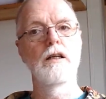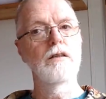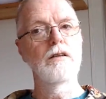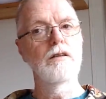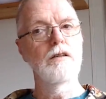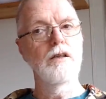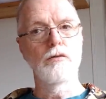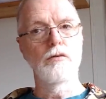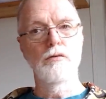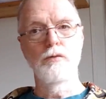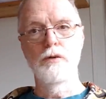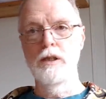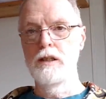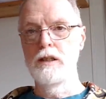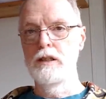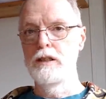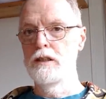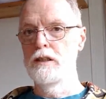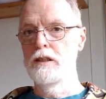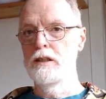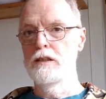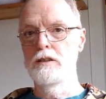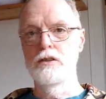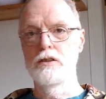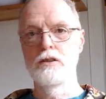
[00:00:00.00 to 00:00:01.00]
There really
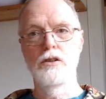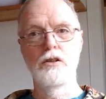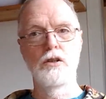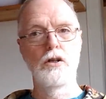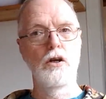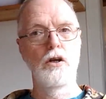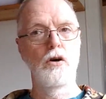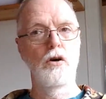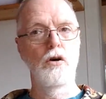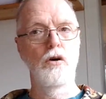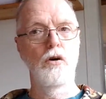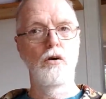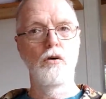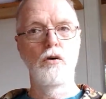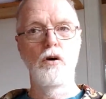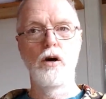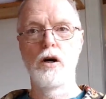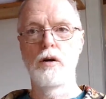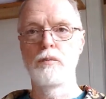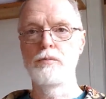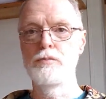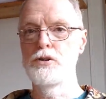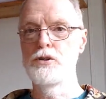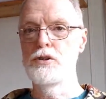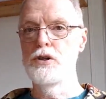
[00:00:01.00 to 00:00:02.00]
is no
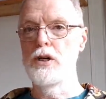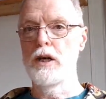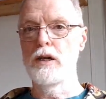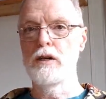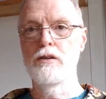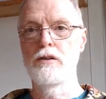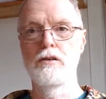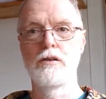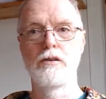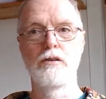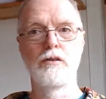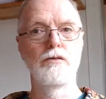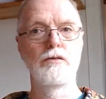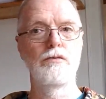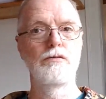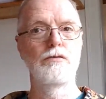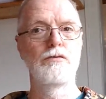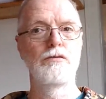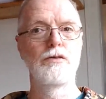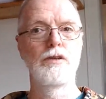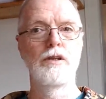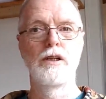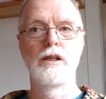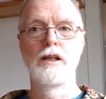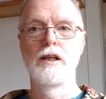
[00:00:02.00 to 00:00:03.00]
objective
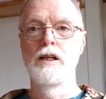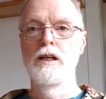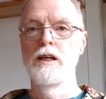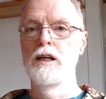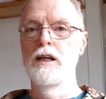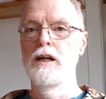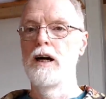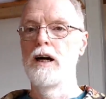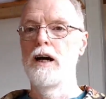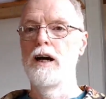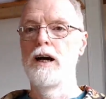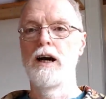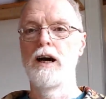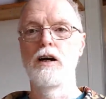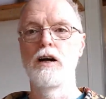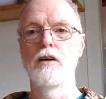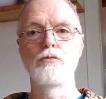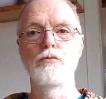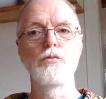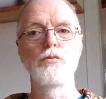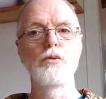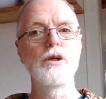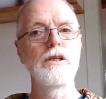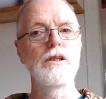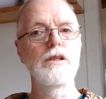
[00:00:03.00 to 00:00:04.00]

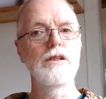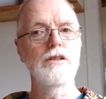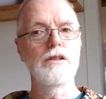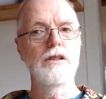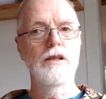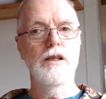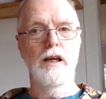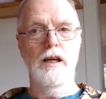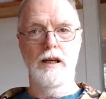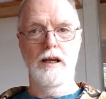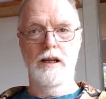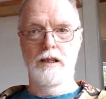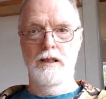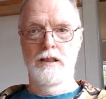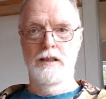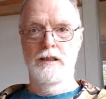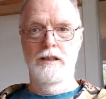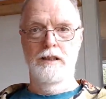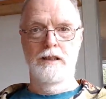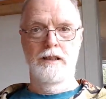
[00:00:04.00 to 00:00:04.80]
reasoning